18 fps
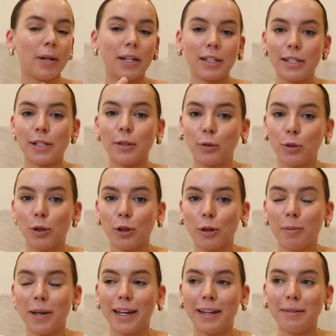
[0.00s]
but it still
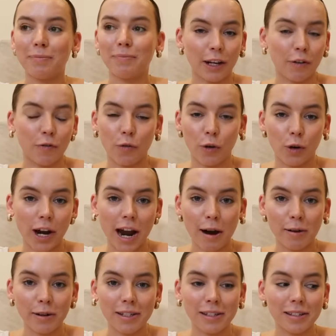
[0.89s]
took me like 4
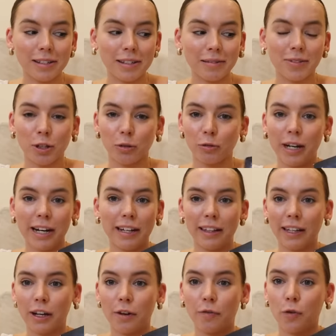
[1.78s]
hours to read
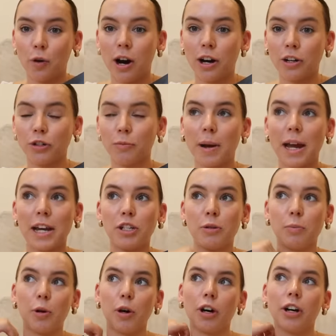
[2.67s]
like a 400
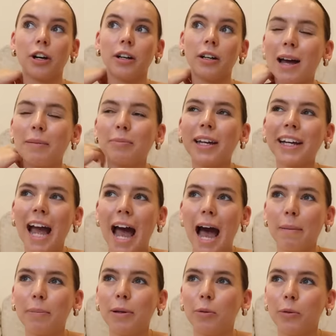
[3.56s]
page book. I'm like
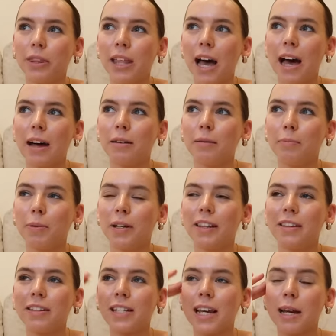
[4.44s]
happy with that, but
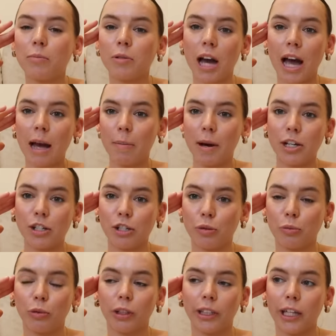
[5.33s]
at the same time I
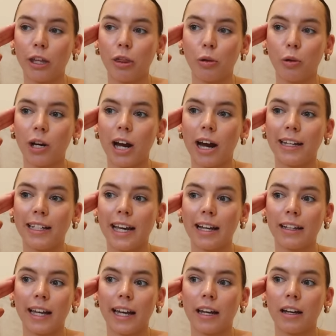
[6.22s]
just really thought I'd
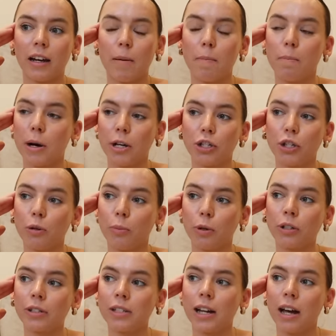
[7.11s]
get like a bunch of books